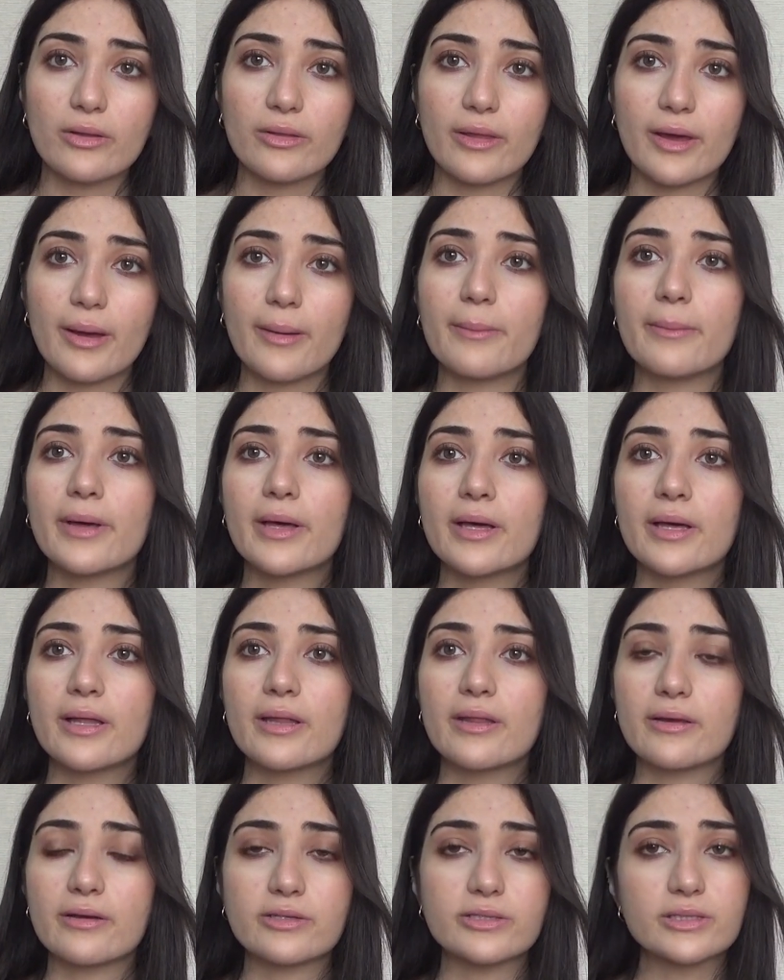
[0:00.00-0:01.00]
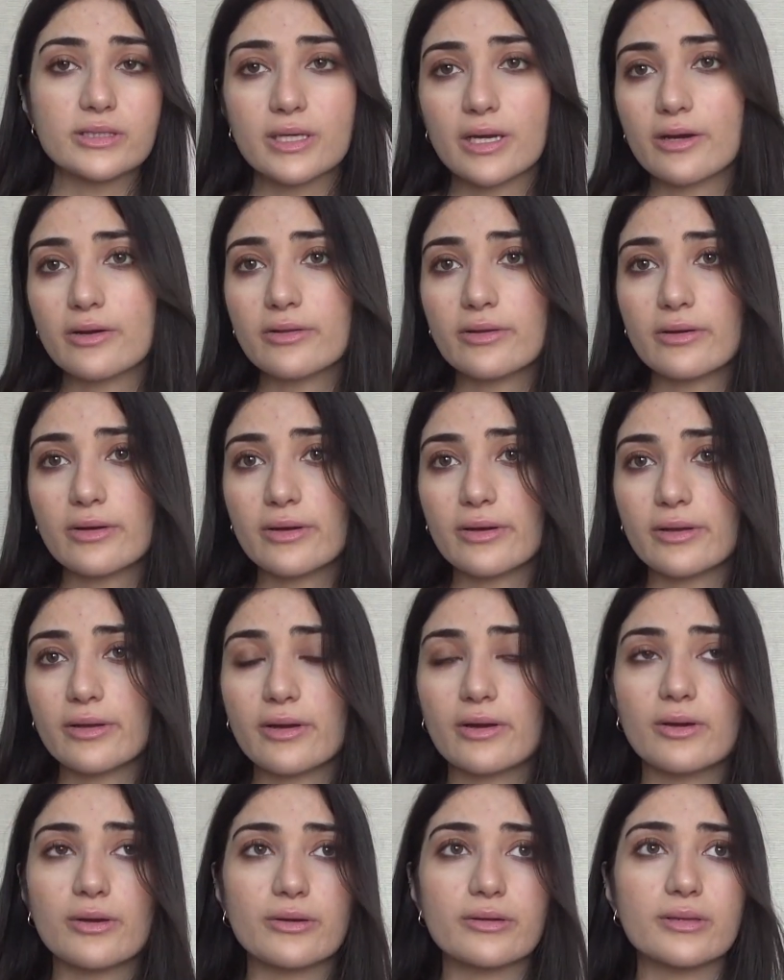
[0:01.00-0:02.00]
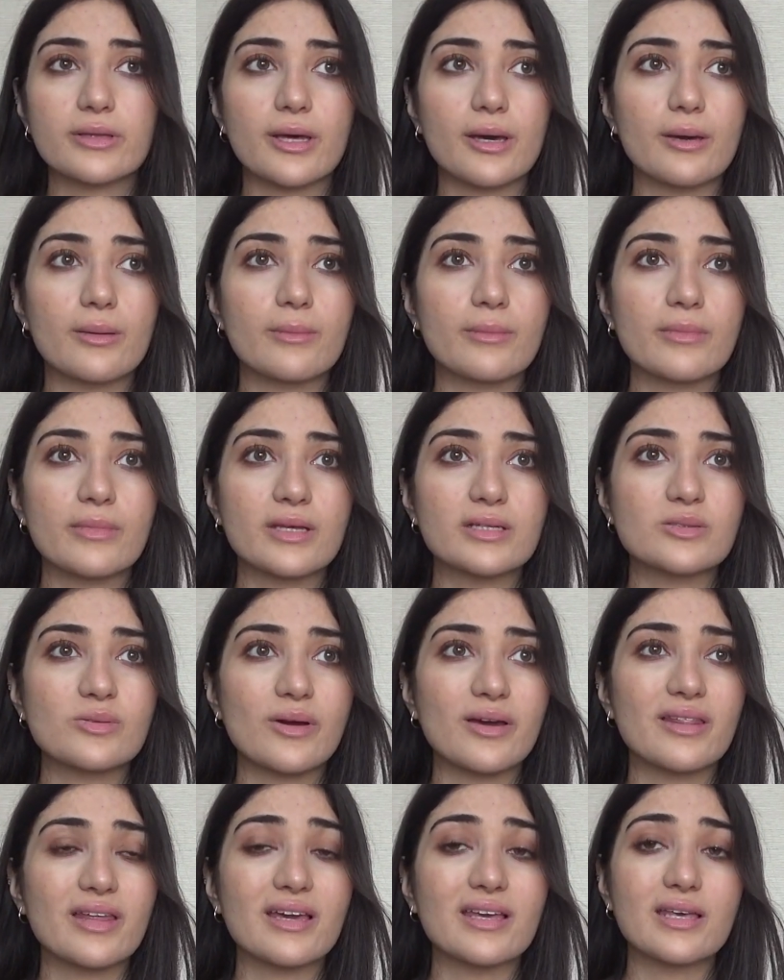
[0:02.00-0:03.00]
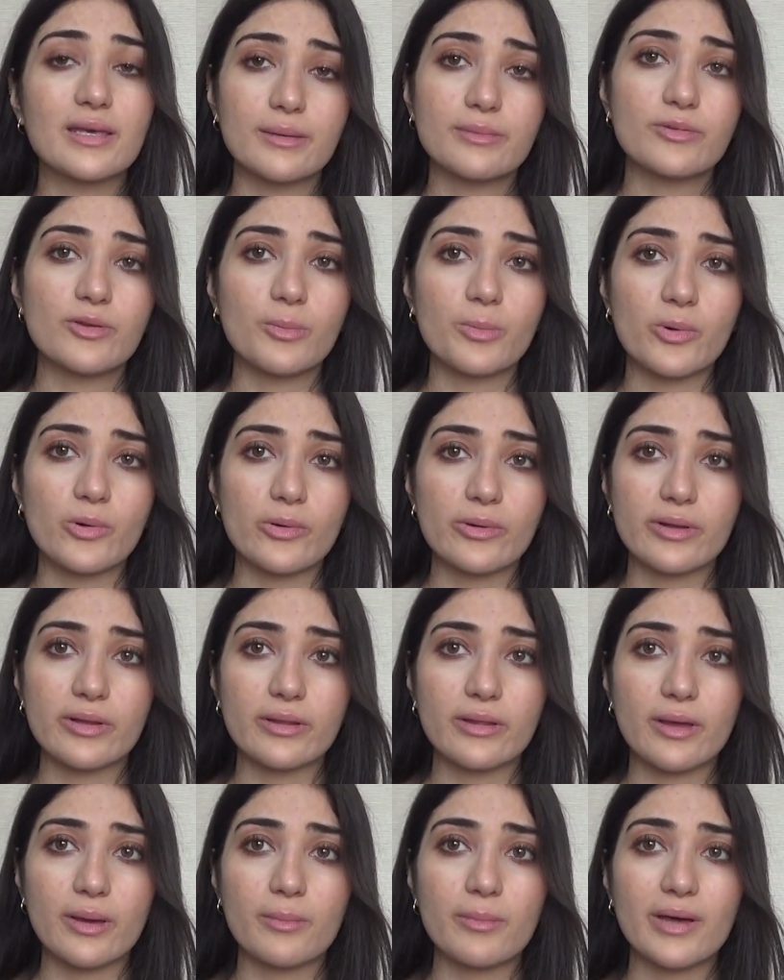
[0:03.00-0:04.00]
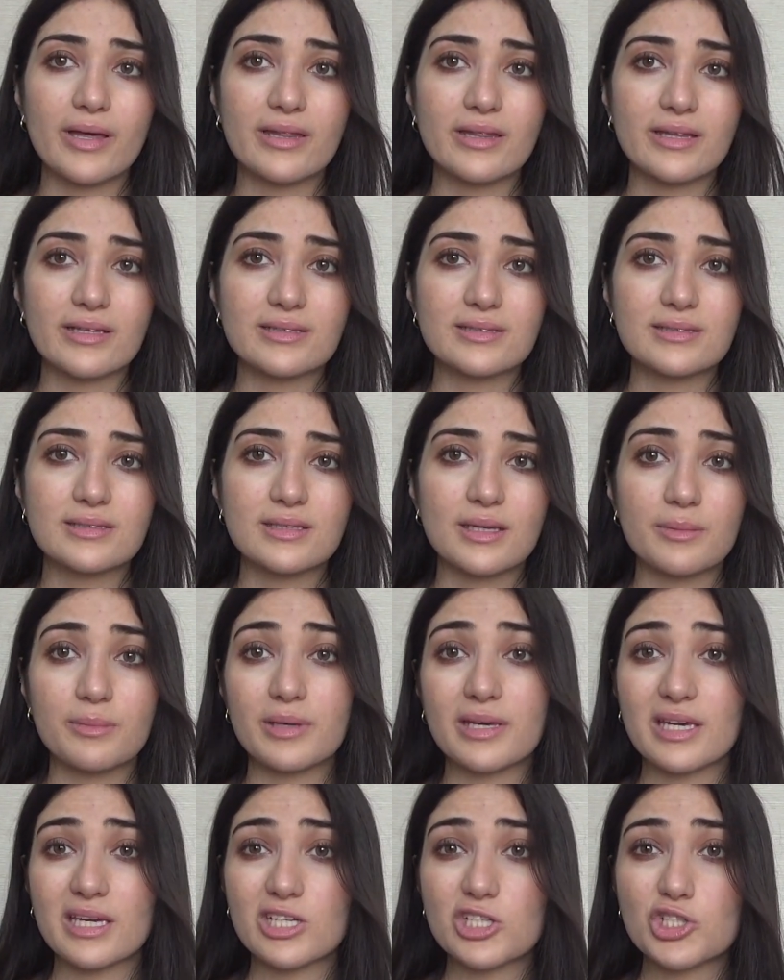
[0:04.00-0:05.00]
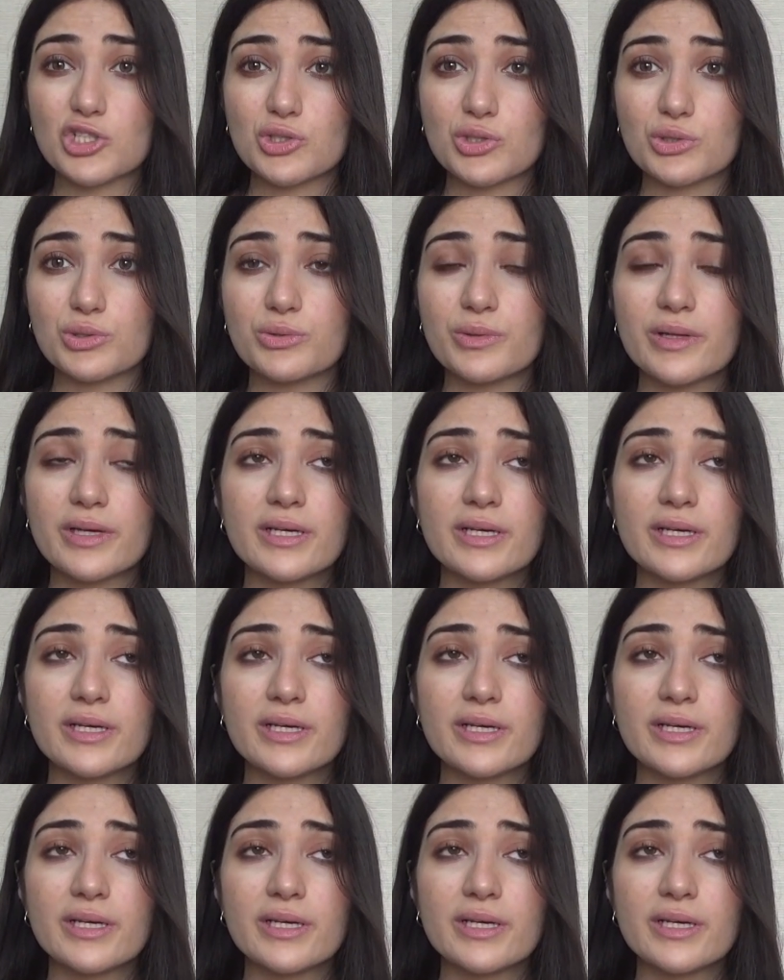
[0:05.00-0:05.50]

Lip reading: them, they're scared they're gonna hurt them. That's why they keep supporting them, and that's a big issue.